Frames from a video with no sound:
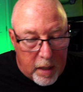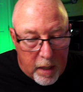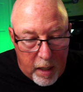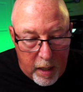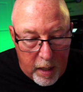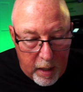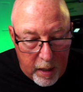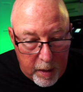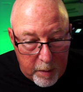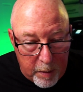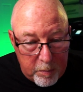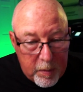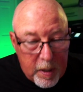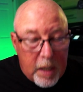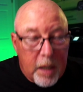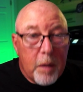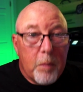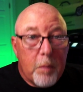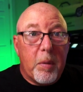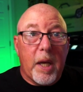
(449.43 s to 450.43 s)

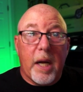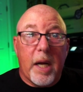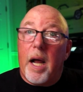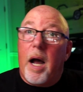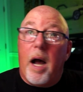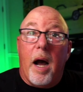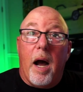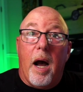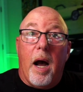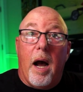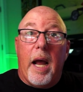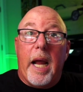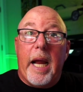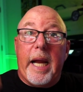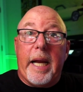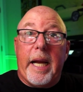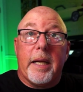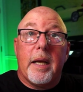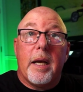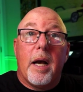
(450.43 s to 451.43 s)
Um, but
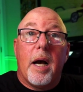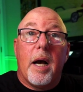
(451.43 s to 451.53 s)
hey,